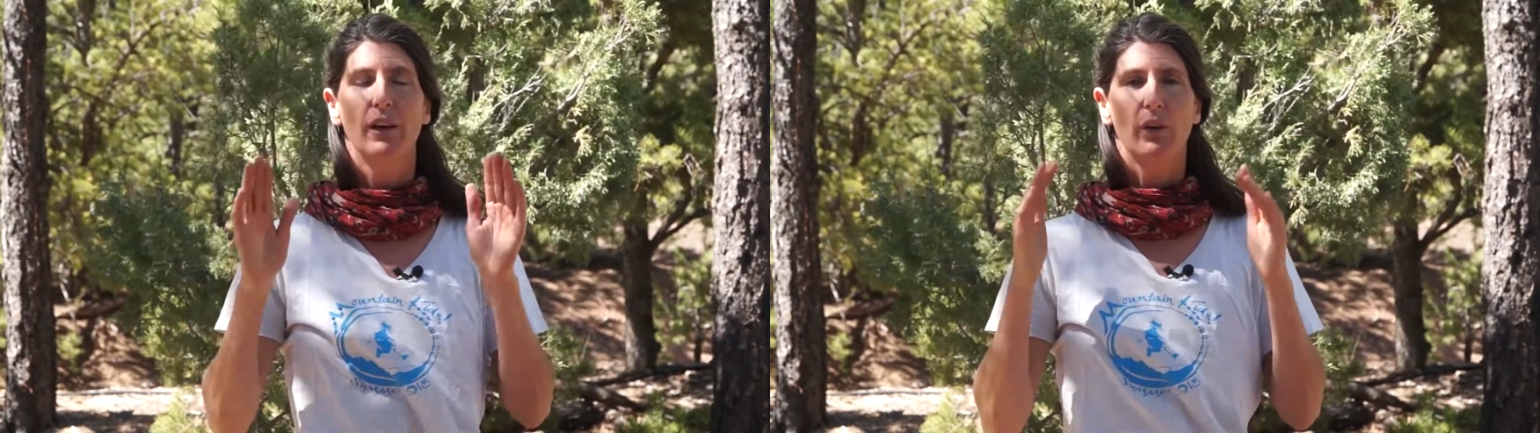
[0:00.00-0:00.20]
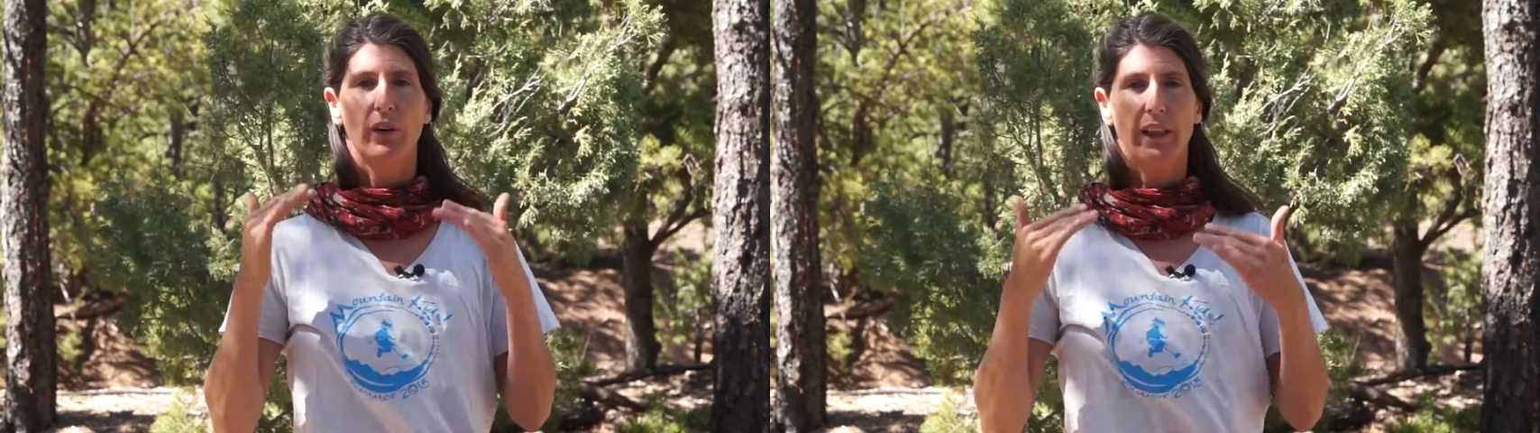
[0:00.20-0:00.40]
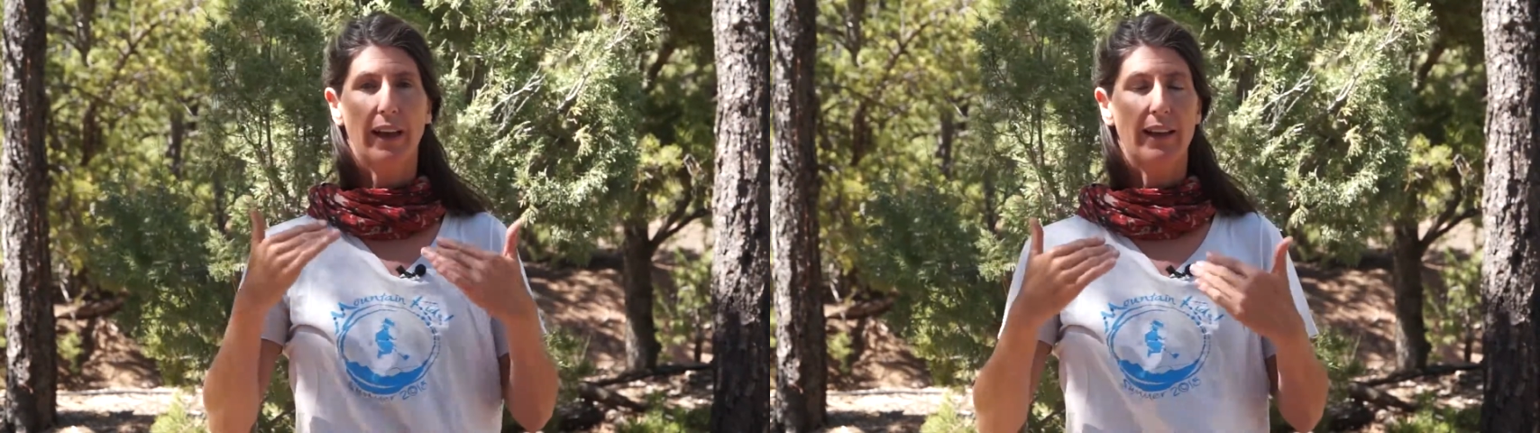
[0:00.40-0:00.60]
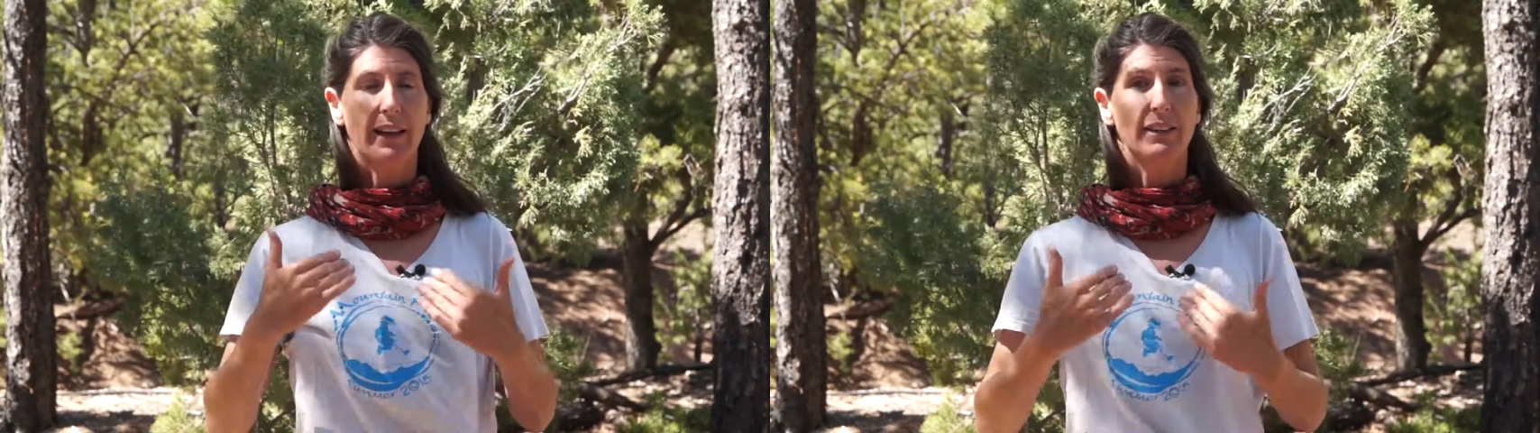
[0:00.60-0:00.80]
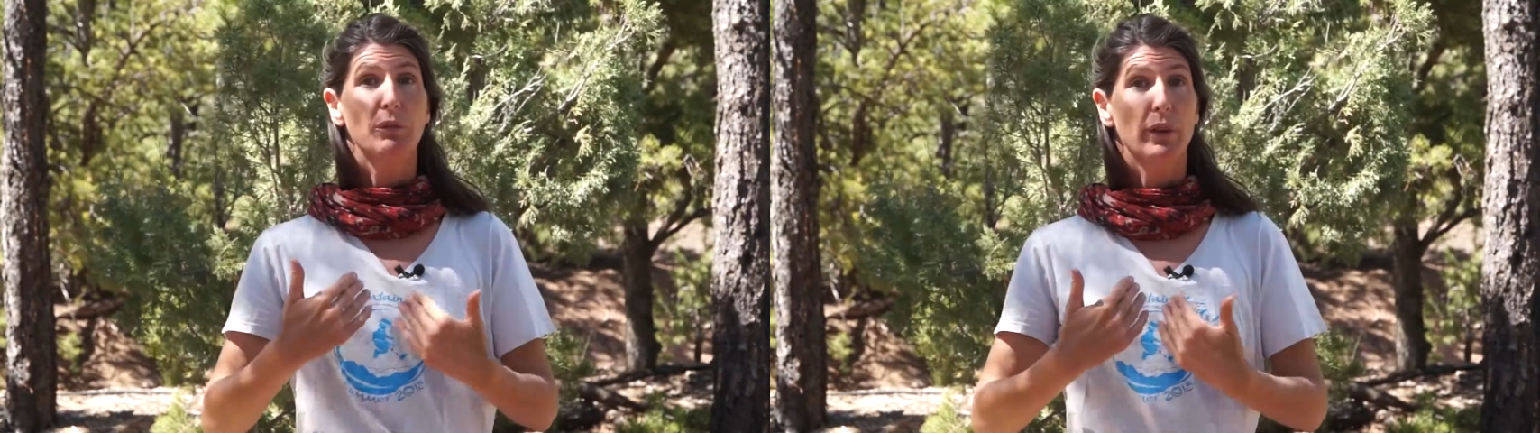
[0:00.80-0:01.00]

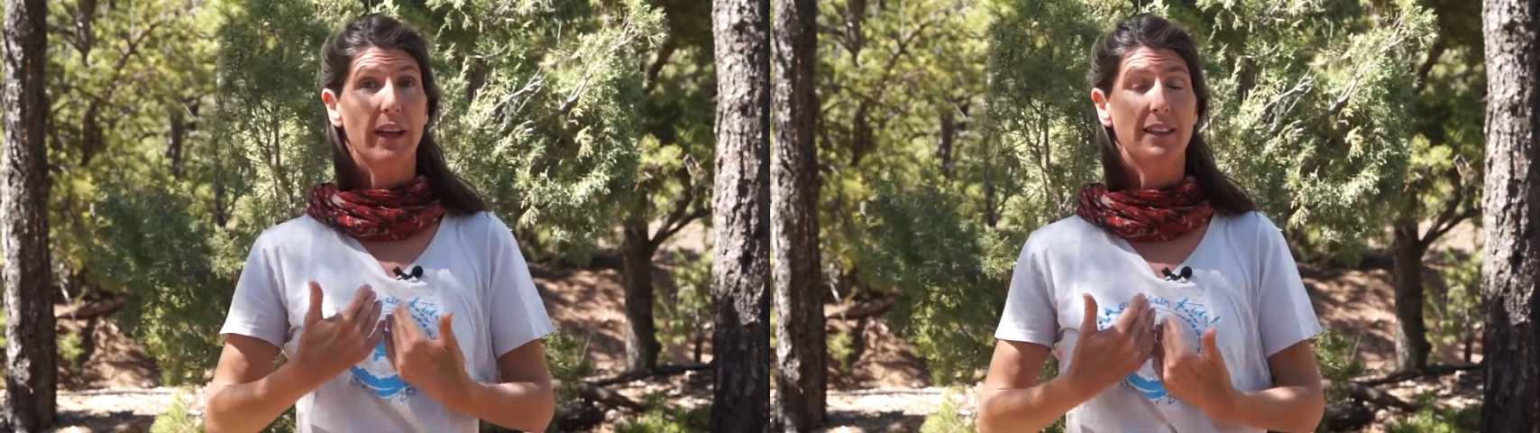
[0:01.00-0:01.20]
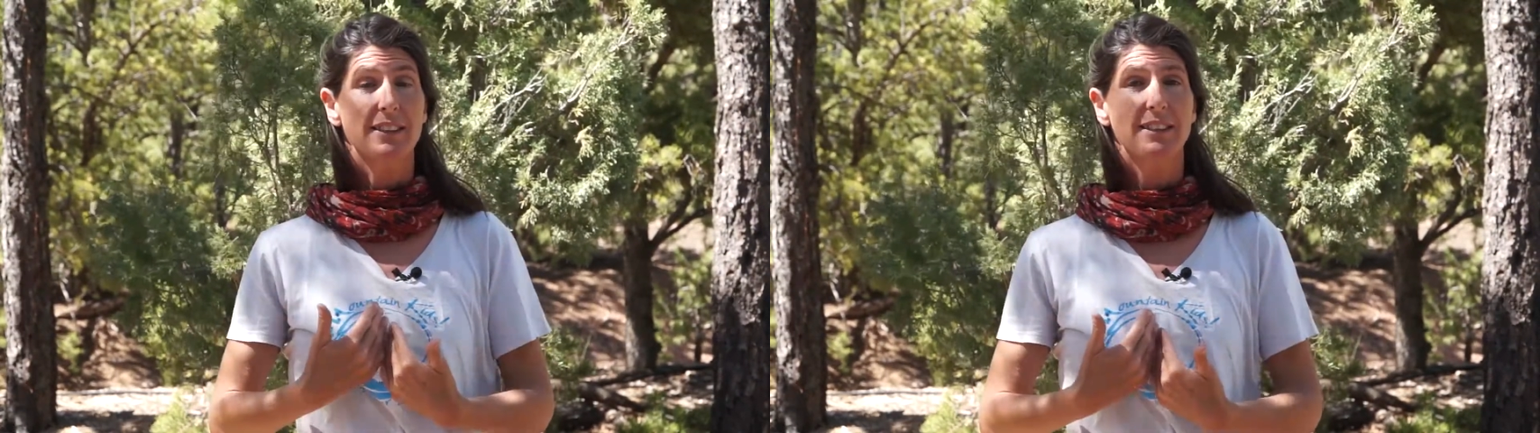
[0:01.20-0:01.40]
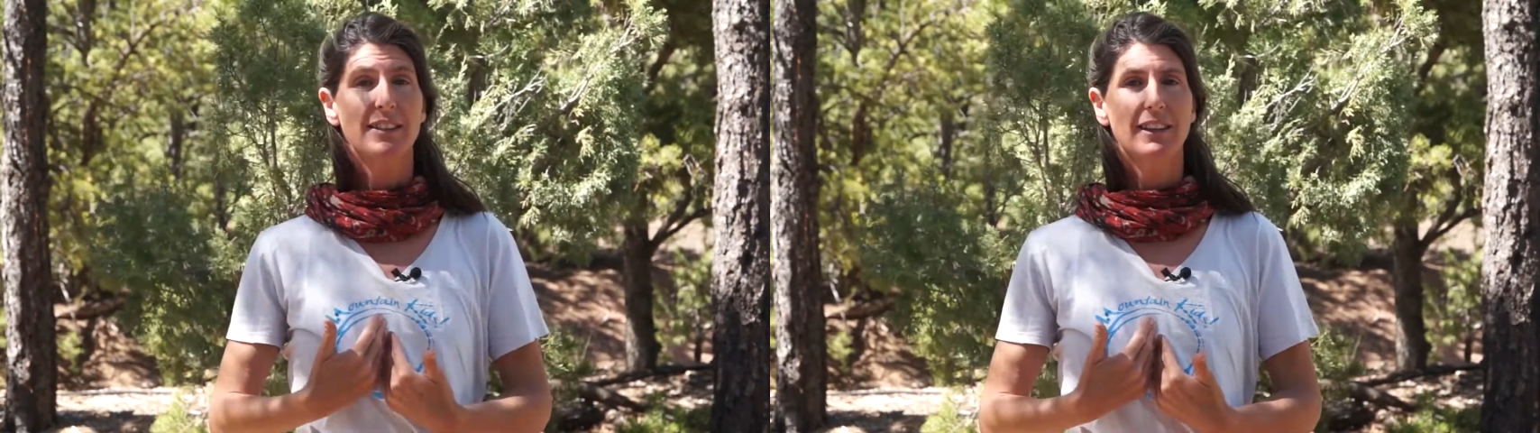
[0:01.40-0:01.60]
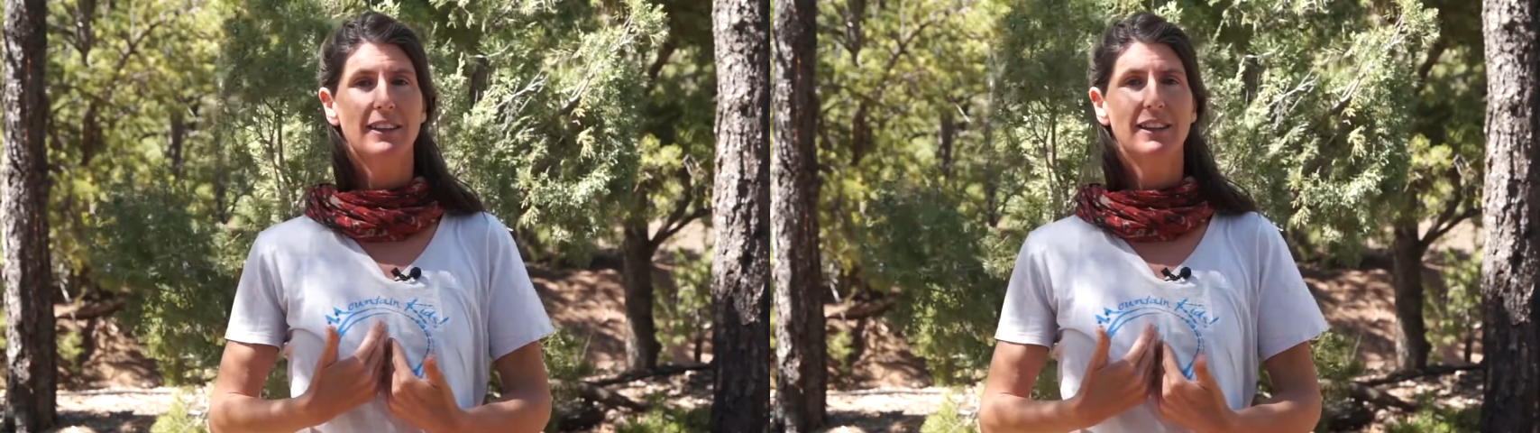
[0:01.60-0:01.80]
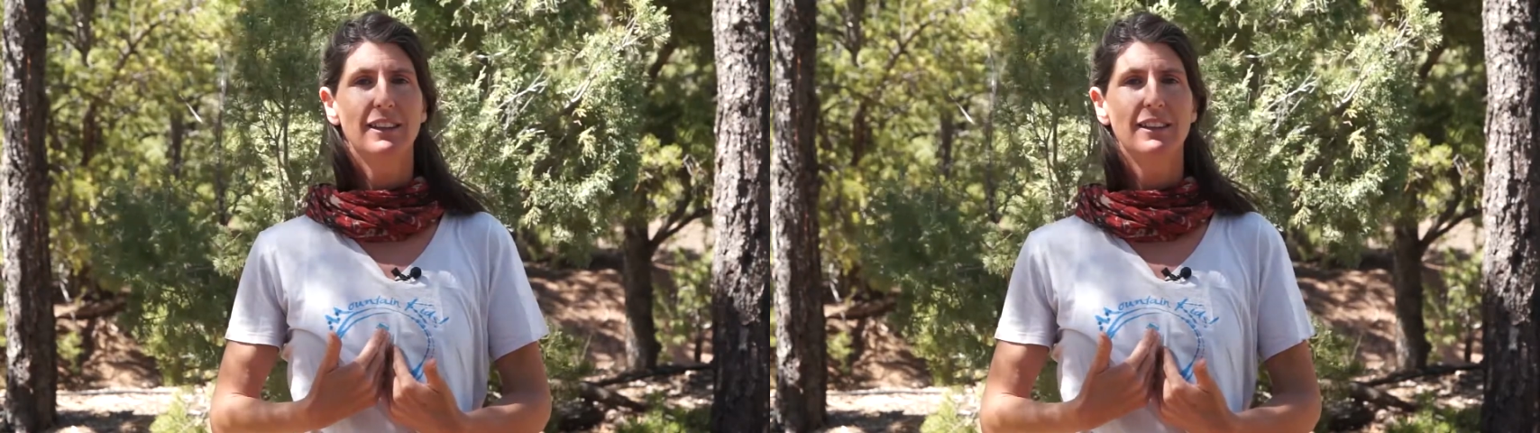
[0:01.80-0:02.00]
We'll get
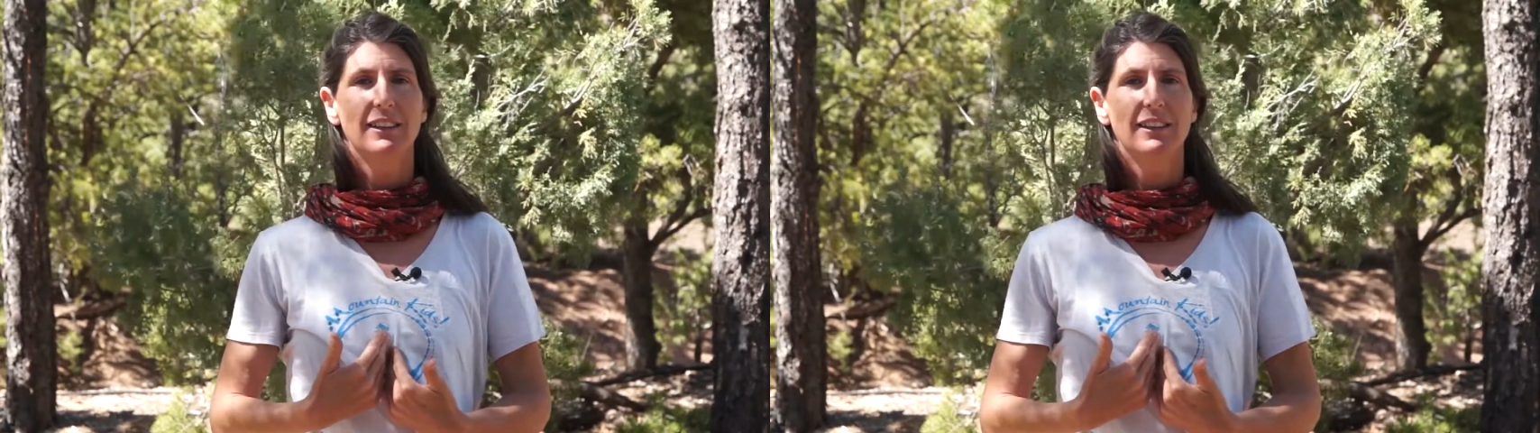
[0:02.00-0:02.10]
still.